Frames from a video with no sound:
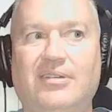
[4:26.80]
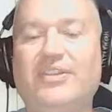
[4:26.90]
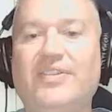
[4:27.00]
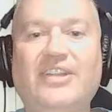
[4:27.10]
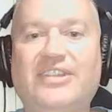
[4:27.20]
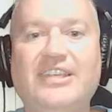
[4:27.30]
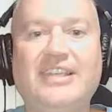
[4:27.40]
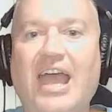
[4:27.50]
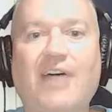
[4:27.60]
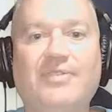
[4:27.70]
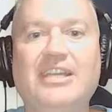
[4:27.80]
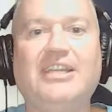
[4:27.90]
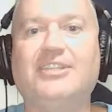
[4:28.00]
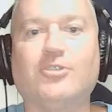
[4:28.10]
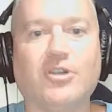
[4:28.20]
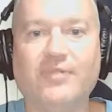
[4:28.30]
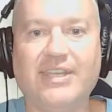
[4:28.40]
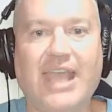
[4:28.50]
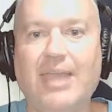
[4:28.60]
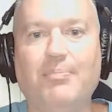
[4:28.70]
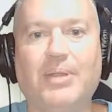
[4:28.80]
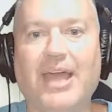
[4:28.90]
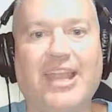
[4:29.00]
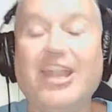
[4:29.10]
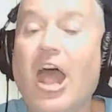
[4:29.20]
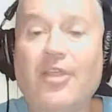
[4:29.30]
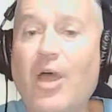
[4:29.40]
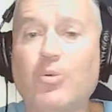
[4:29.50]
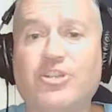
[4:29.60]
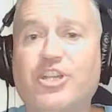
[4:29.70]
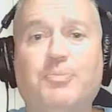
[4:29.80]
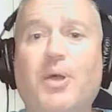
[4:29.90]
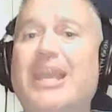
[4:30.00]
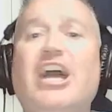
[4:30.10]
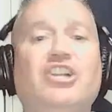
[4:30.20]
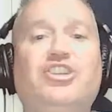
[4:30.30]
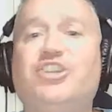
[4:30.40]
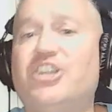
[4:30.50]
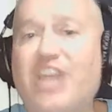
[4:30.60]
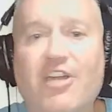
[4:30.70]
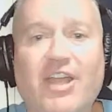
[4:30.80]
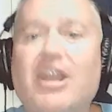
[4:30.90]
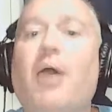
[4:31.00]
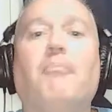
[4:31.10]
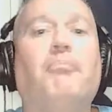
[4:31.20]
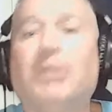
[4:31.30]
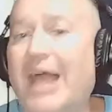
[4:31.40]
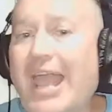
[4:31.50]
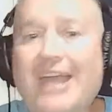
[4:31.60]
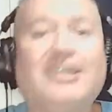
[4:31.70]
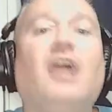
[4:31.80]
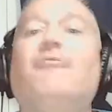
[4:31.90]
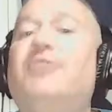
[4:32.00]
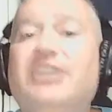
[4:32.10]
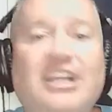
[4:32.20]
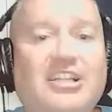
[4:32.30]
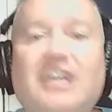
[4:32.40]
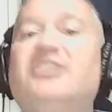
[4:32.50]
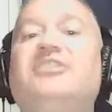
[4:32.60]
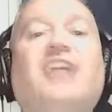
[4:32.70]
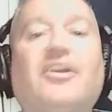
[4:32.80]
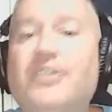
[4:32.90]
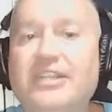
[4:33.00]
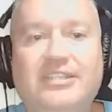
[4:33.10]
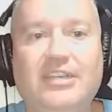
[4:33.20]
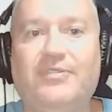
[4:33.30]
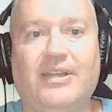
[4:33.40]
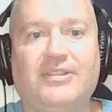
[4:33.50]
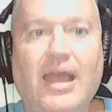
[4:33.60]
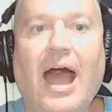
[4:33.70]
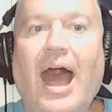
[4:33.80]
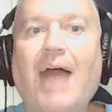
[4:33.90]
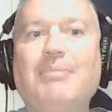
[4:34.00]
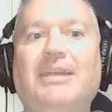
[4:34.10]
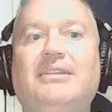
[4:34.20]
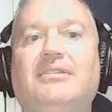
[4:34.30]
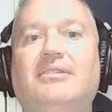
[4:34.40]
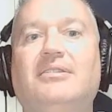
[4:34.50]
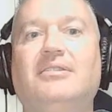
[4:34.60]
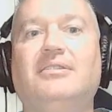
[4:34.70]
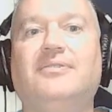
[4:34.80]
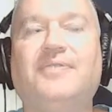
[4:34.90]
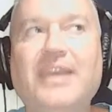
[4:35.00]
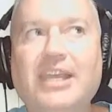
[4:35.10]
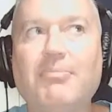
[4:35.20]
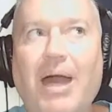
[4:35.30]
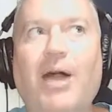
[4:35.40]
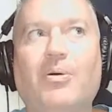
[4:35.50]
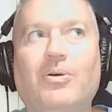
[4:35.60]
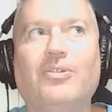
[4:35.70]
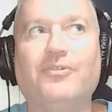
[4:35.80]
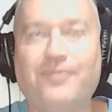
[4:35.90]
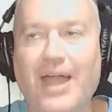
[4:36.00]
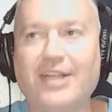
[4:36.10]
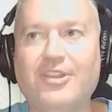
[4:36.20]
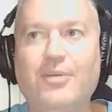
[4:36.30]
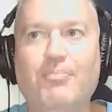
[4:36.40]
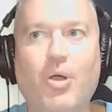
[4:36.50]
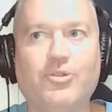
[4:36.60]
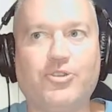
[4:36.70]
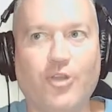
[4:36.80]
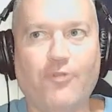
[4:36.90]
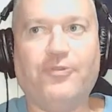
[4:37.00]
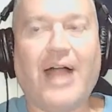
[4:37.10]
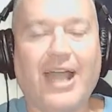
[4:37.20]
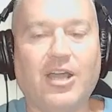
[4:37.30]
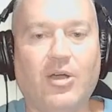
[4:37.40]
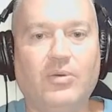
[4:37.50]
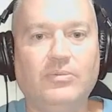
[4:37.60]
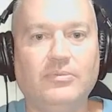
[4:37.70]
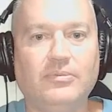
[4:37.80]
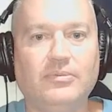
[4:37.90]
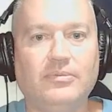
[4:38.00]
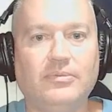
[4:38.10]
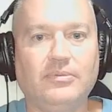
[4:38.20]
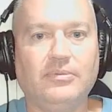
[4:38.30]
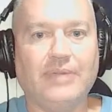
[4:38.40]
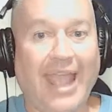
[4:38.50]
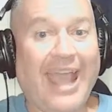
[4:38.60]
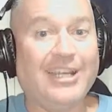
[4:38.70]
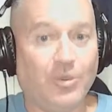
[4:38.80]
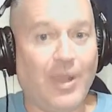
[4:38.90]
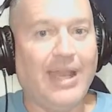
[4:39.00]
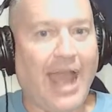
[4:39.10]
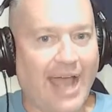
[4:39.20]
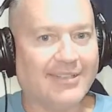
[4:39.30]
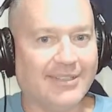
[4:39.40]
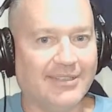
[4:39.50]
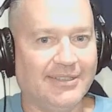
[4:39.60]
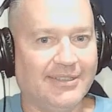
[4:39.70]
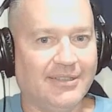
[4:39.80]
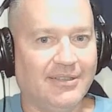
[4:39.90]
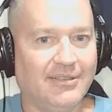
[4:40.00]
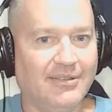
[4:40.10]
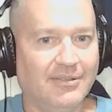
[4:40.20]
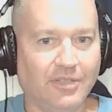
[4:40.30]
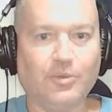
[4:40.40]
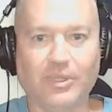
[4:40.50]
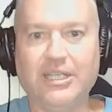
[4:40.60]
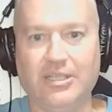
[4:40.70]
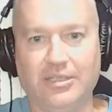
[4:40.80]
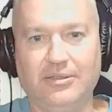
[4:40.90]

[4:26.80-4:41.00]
that didn't have any sort of a game plan and that were just playing generic, bland, vanilla, nothing defense. Think about the fact that both Joe Flacco and Dwayne Haskins looked really good.